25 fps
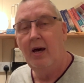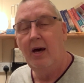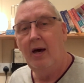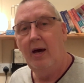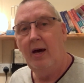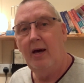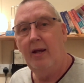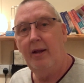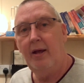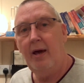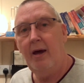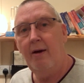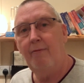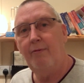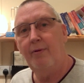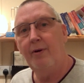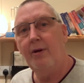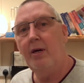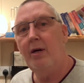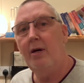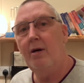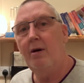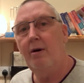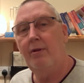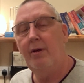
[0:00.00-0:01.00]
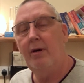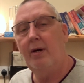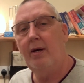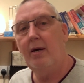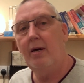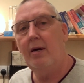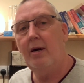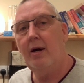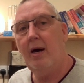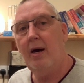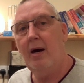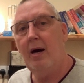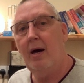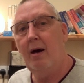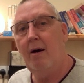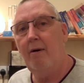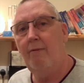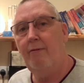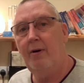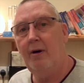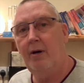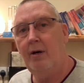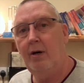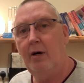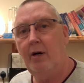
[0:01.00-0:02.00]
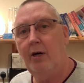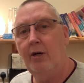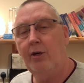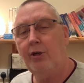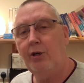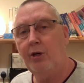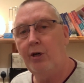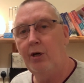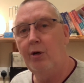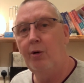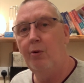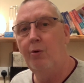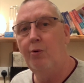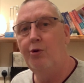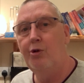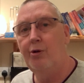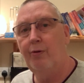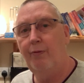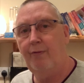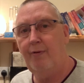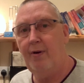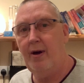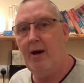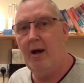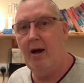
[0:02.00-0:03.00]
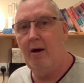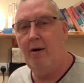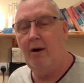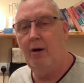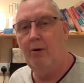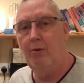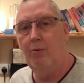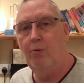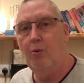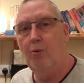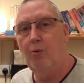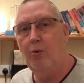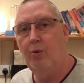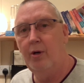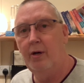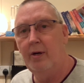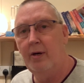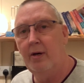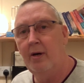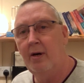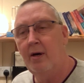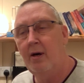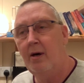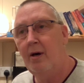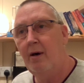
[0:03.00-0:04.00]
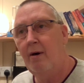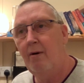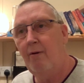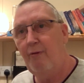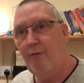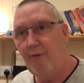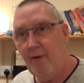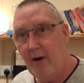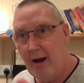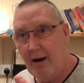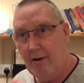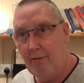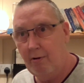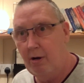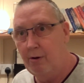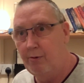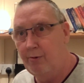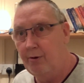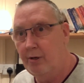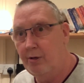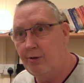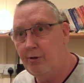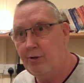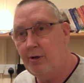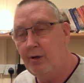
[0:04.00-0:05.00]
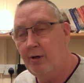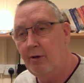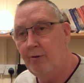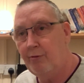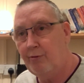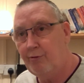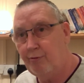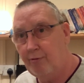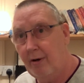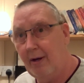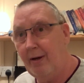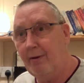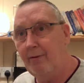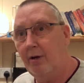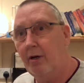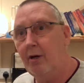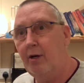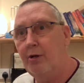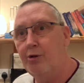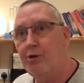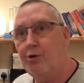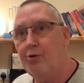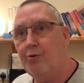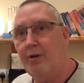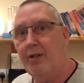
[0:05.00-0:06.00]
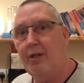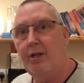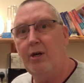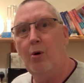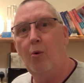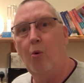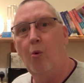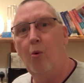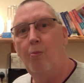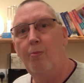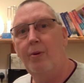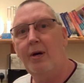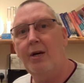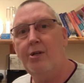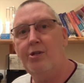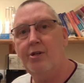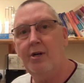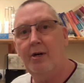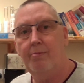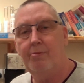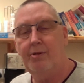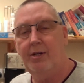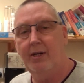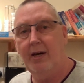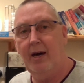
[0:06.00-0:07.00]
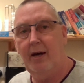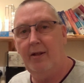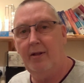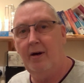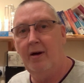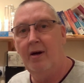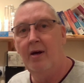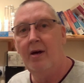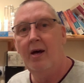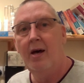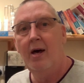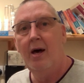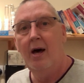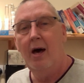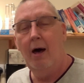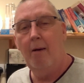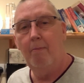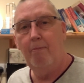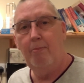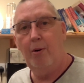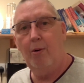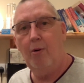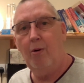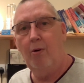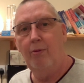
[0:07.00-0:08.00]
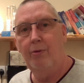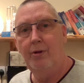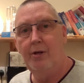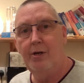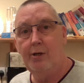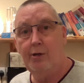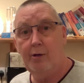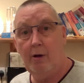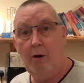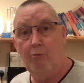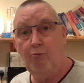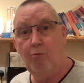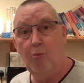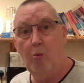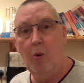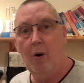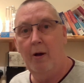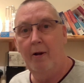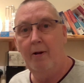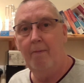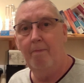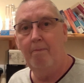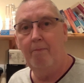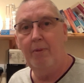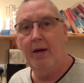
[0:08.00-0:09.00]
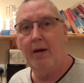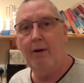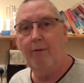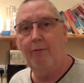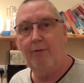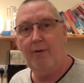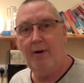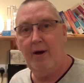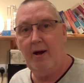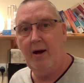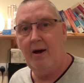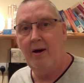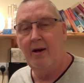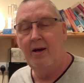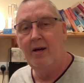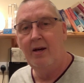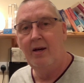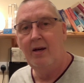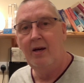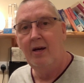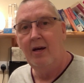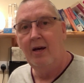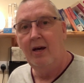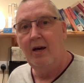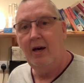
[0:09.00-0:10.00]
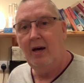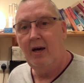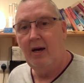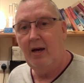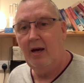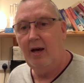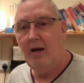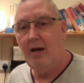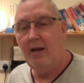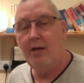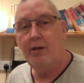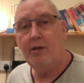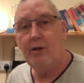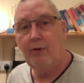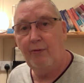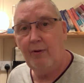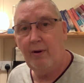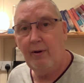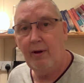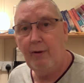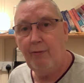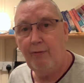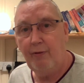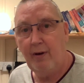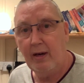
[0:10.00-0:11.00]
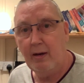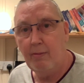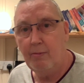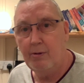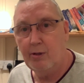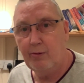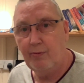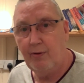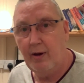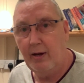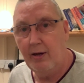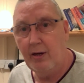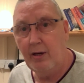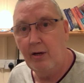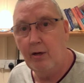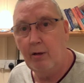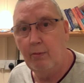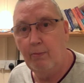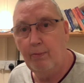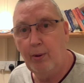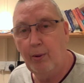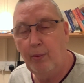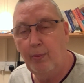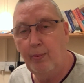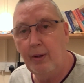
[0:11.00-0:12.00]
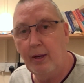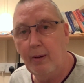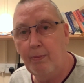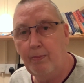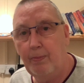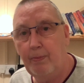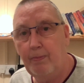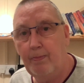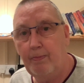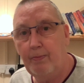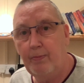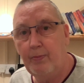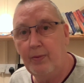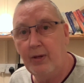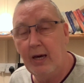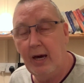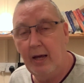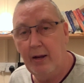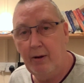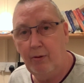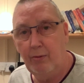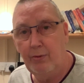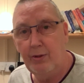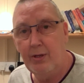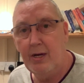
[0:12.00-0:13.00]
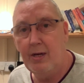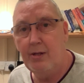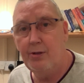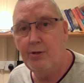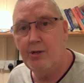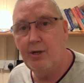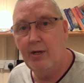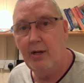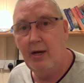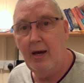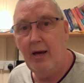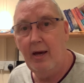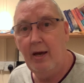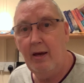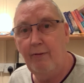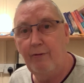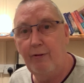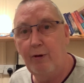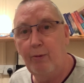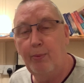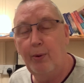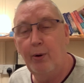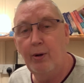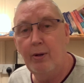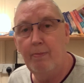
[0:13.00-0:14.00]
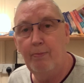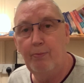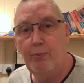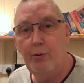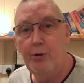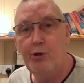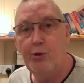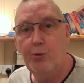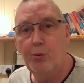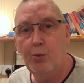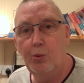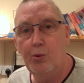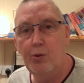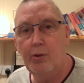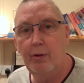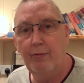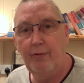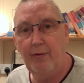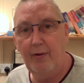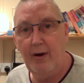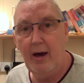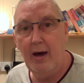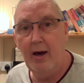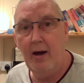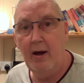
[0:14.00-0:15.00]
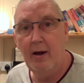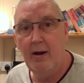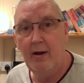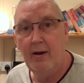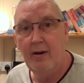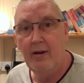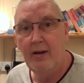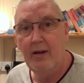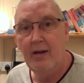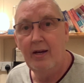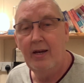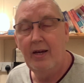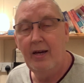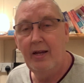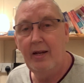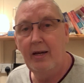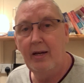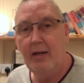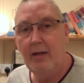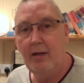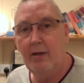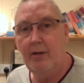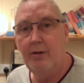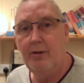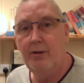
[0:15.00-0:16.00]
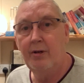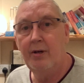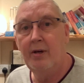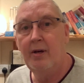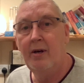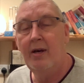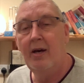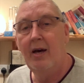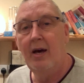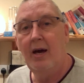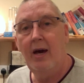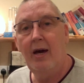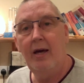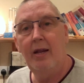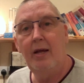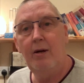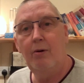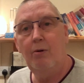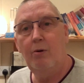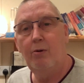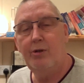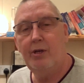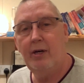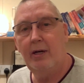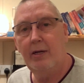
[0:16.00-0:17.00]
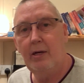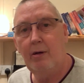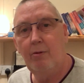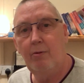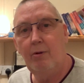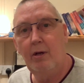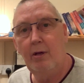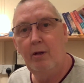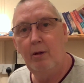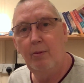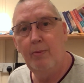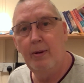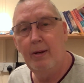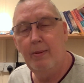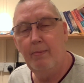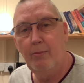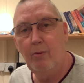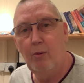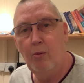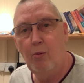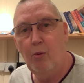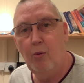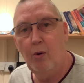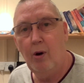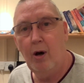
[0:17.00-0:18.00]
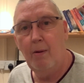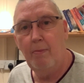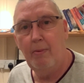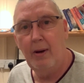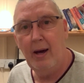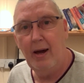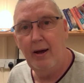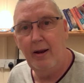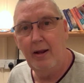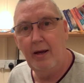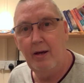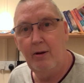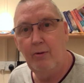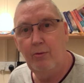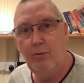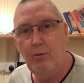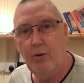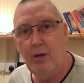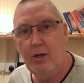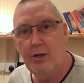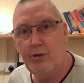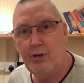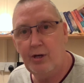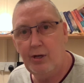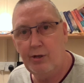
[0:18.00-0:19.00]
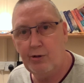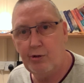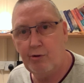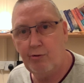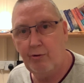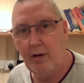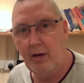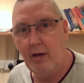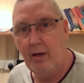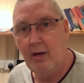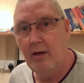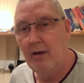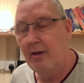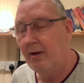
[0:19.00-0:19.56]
And every year they have a huge fair, and all the fair owners throughout the country, they all meet up together and put on this one big fair. And it's a very famous fair. You can probably get it on the internet if you put in Bridgewater Fair in England, and it will tell you a little bit more about it and all its history.